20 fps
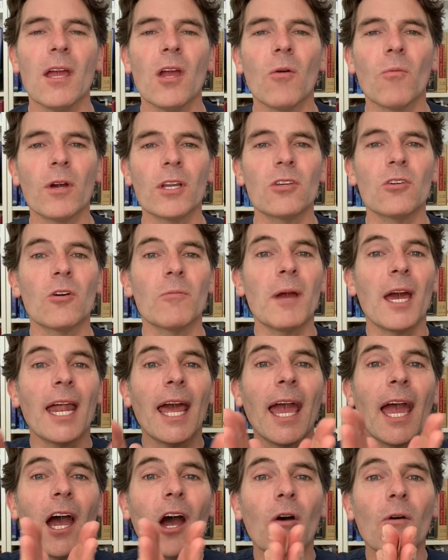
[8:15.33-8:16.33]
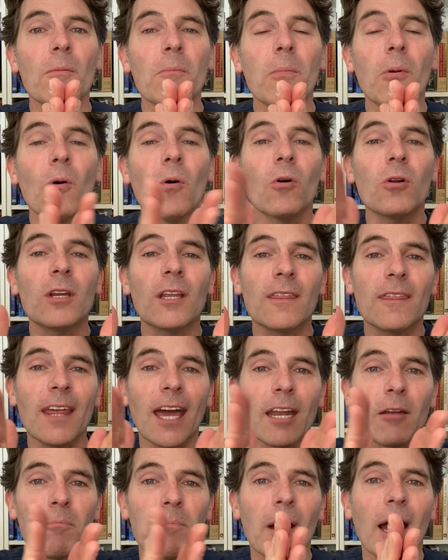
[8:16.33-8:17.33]
we talk about how important
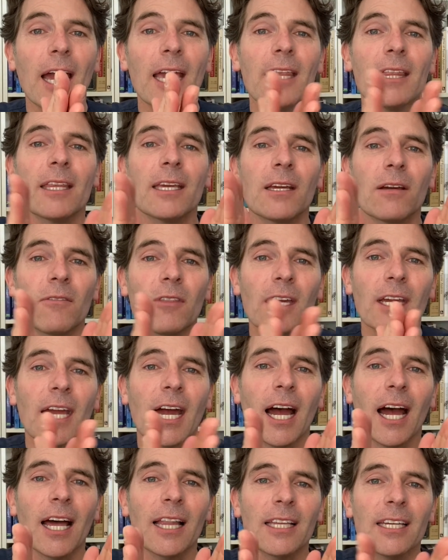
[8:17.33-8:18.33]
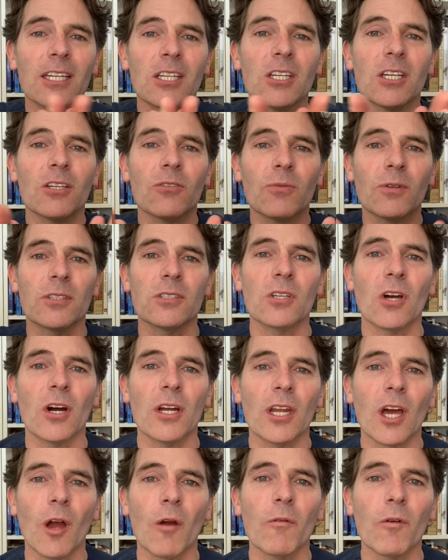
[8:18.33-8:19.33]
that bathing of the cartilage is with
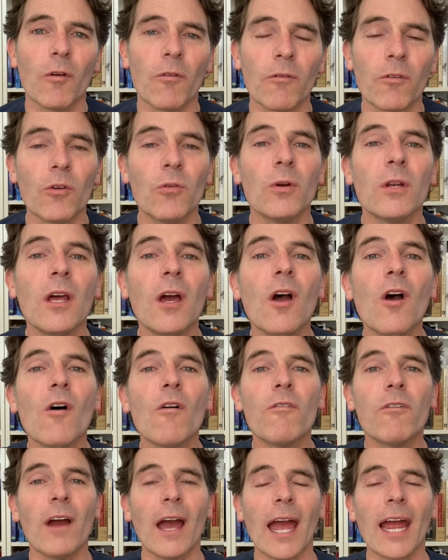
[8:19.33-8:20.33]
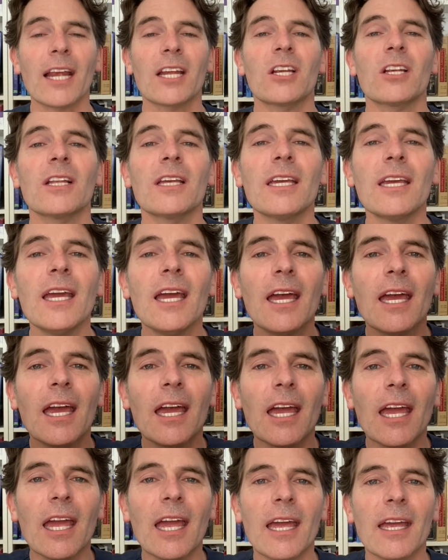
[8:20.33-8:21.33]
synovial fluid for actually
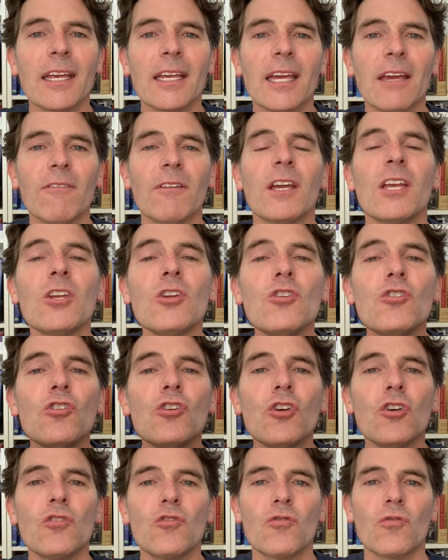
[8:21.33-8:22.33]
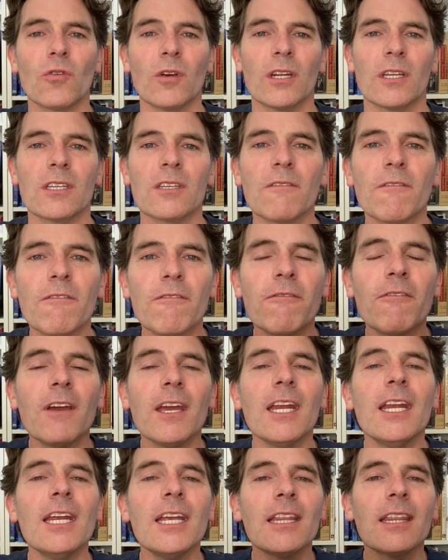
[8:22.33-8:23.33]
giving nutrients,
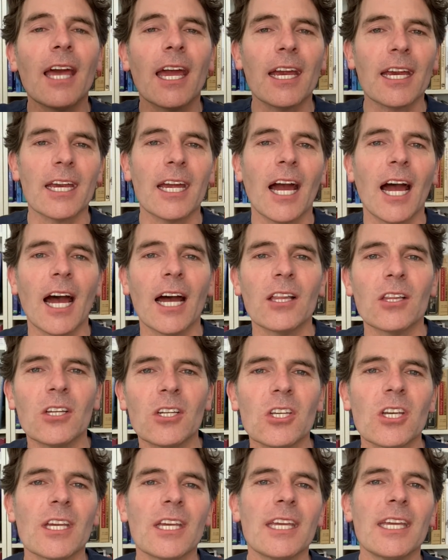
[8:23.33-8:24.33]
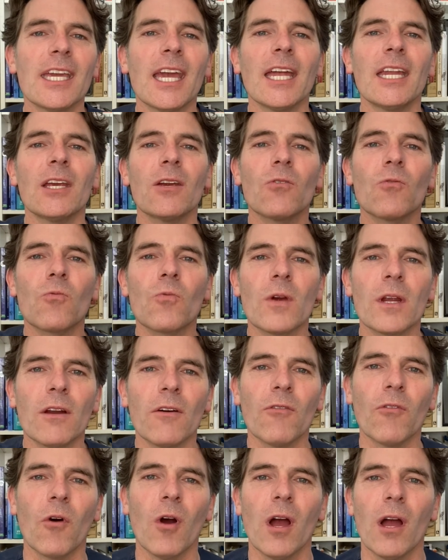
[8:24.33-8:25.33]
feeding that cartilage and getting rid
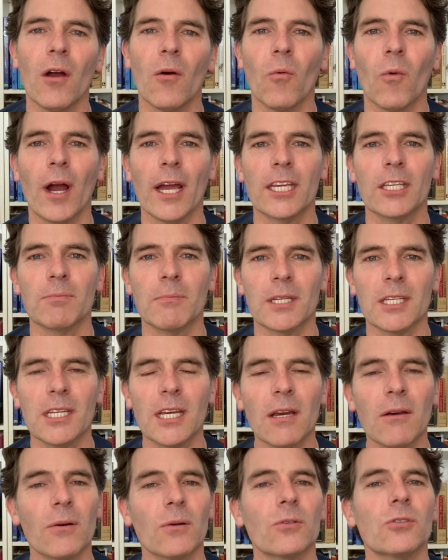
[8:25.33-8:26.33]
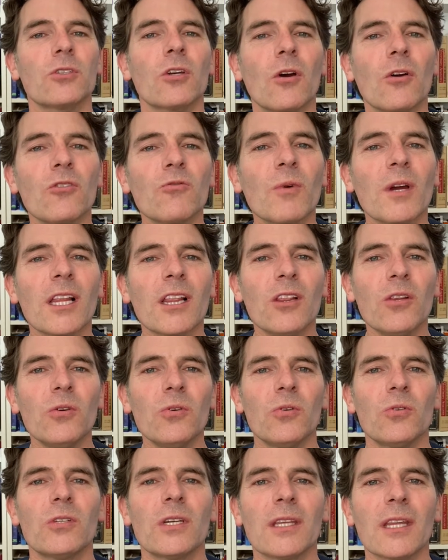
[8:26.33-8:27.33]
of waste material. So as we're
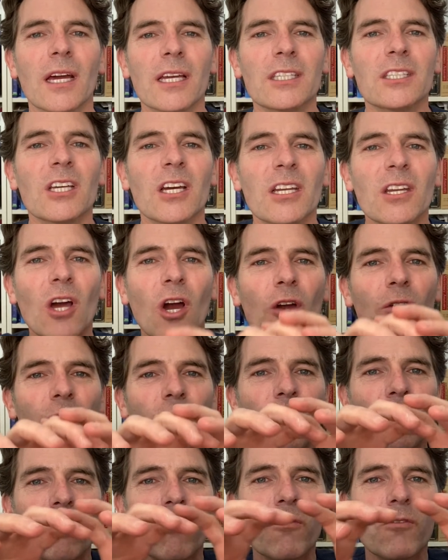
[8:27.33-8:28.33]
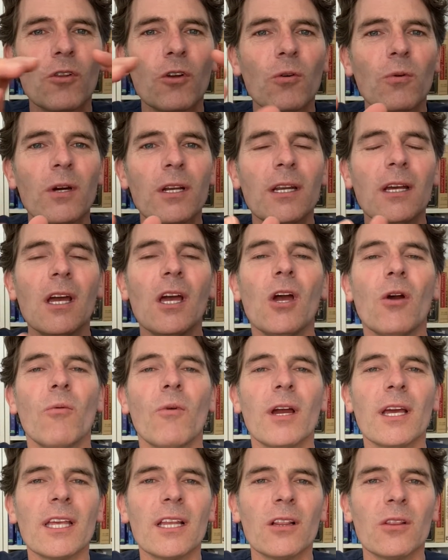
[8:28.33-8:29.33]
losing that synovial fluid,
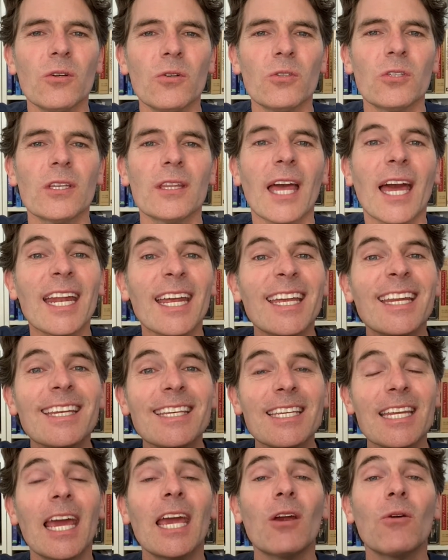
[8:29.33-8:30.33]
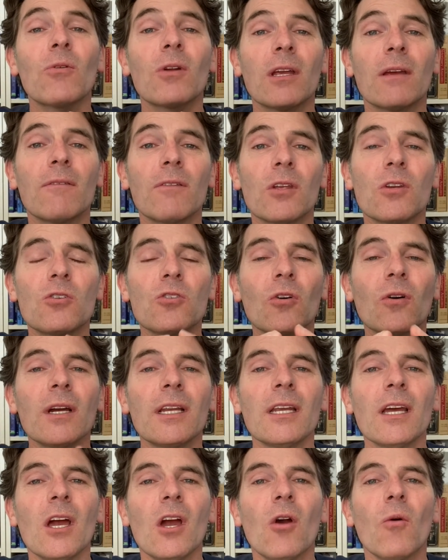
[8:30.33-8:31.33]
we're losing that integrity of the joint,
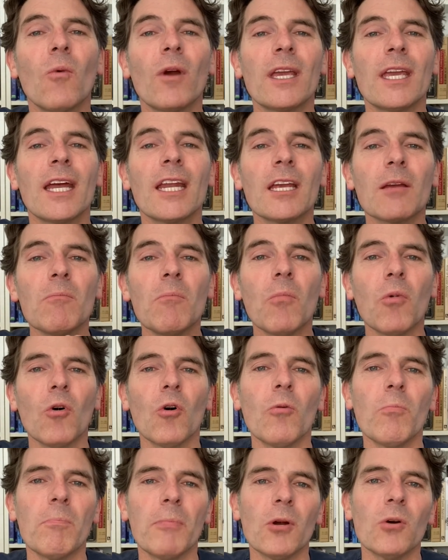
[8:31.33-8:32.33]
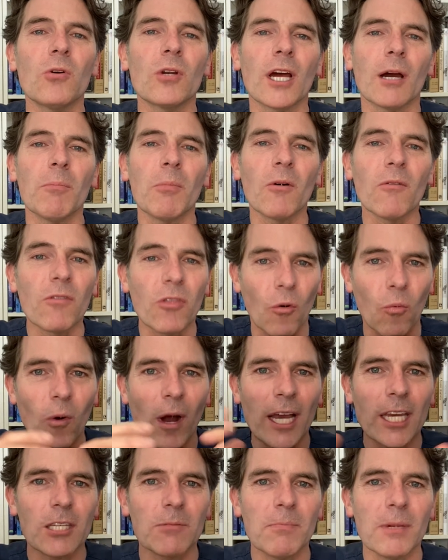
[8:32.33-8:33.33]
we're getting more buildup of the
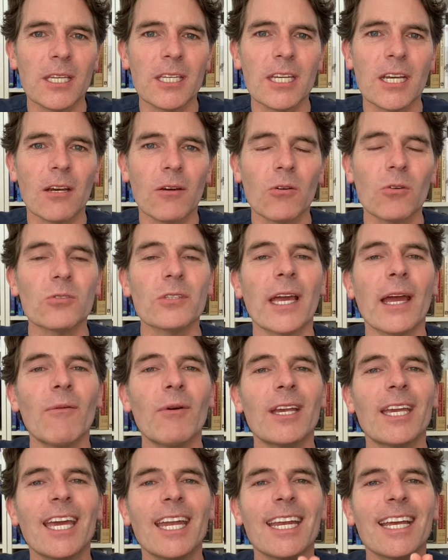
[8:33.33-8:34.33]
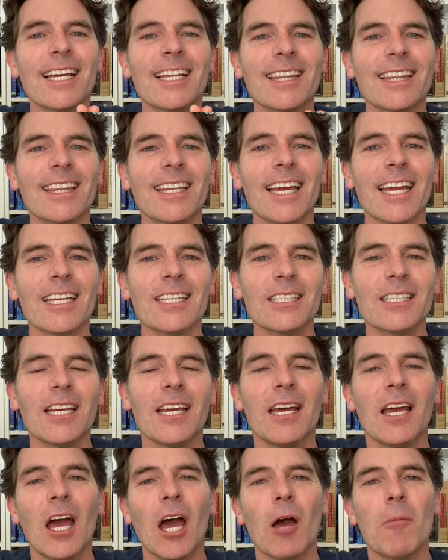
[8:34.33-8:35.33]
waste materials, and we're getting less
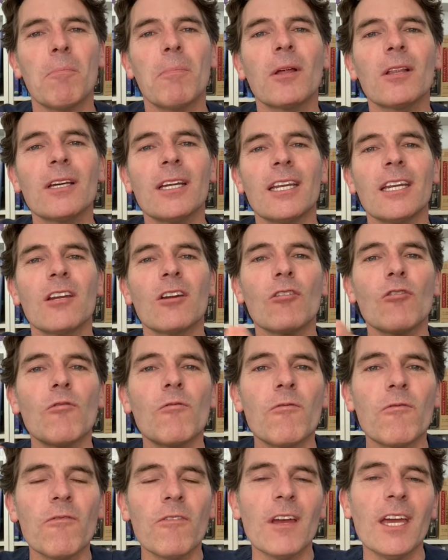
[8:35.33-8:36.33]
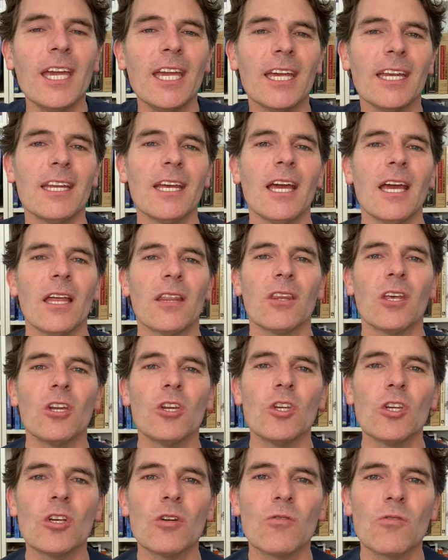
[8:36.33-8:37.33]
ability to feed the
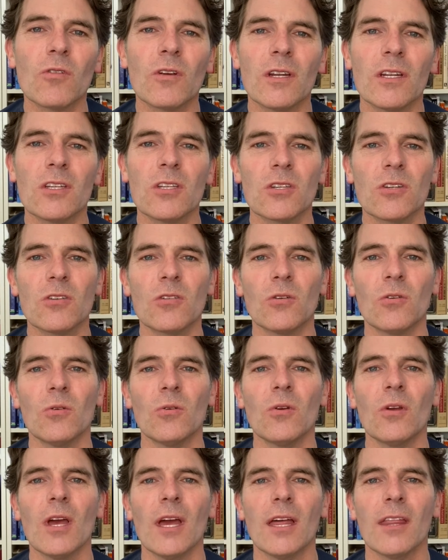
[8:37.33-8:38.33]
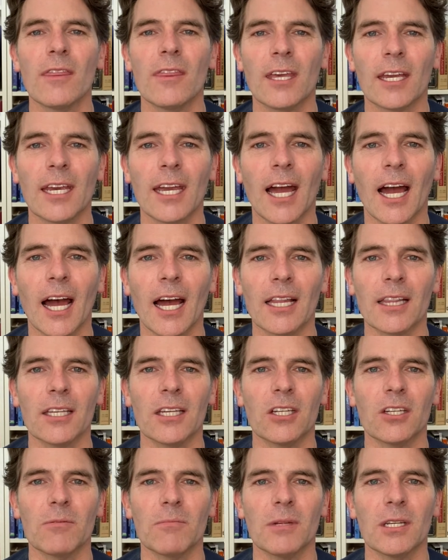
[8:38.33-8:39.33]
nutrients to the
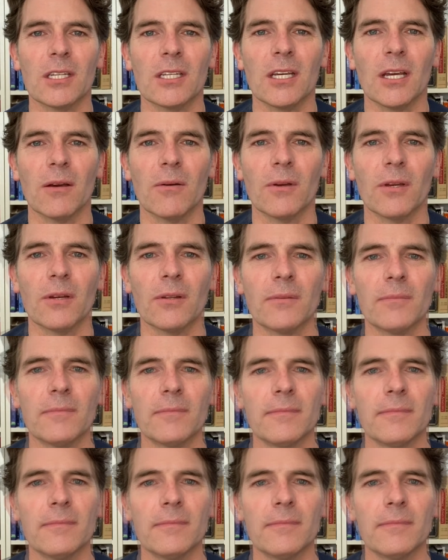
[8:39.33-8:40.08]
cartilage material.